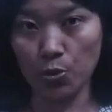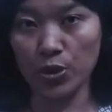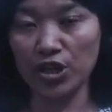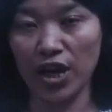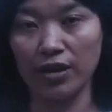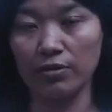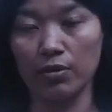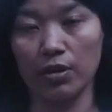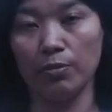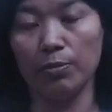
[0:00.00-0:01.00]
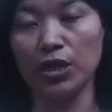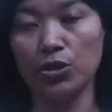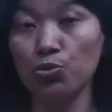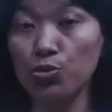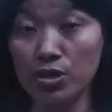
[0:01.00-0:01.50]
which can be
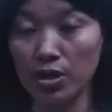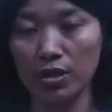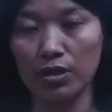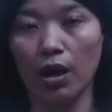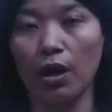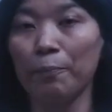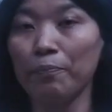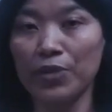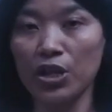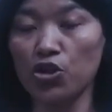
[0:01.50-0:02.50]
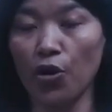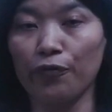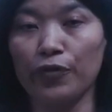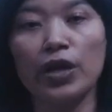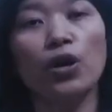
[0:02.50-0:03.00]
used in the
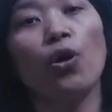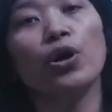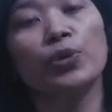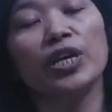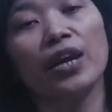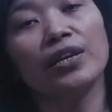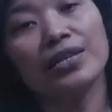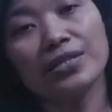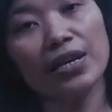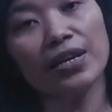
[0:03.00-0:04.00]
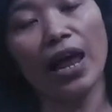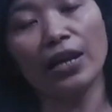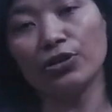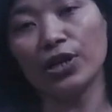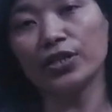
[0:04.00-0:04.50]
software, or we can easily
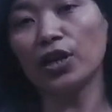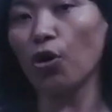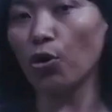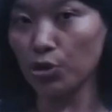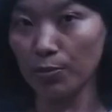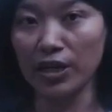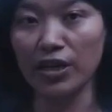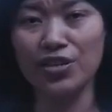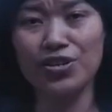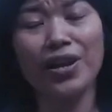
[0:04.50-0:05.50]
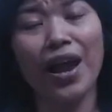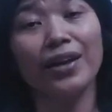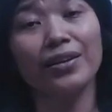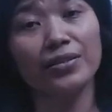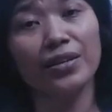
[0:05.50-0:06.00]
calculate the documentation
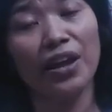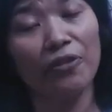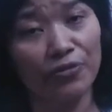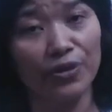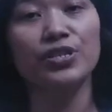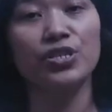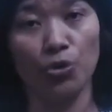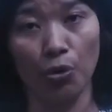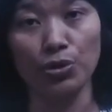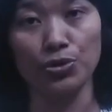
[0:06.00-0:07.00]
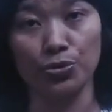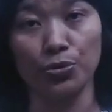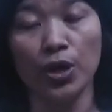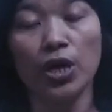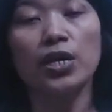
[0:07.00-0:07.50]
and other efforts also.
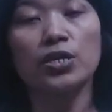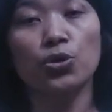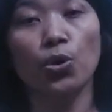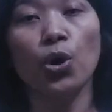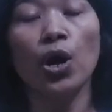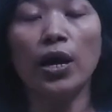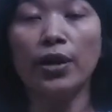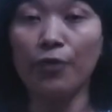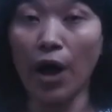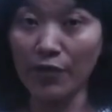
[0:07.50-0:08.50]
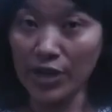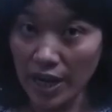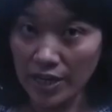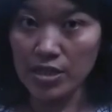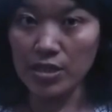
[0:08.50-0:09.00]
So our
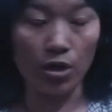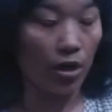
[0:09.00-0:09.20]
next